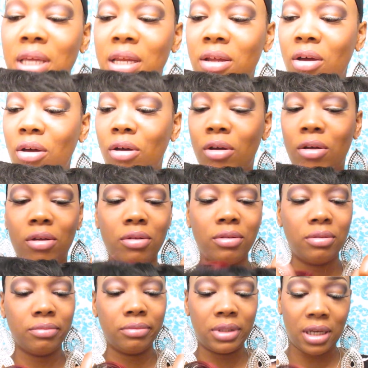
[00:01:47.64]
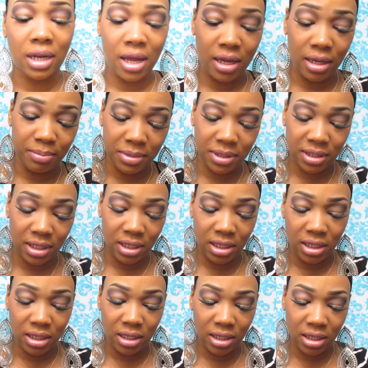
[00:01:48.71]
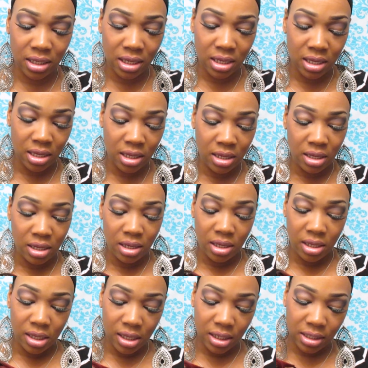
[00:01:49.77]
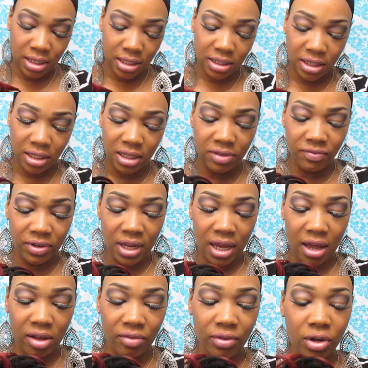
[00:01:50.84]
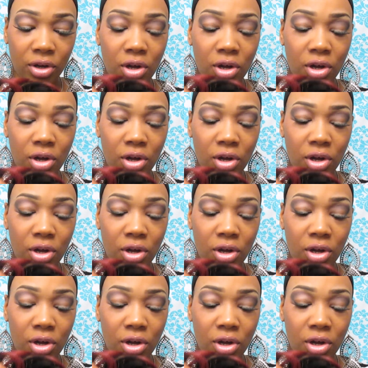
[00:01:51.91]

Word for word: at all that I am seeing. It doesn't even have a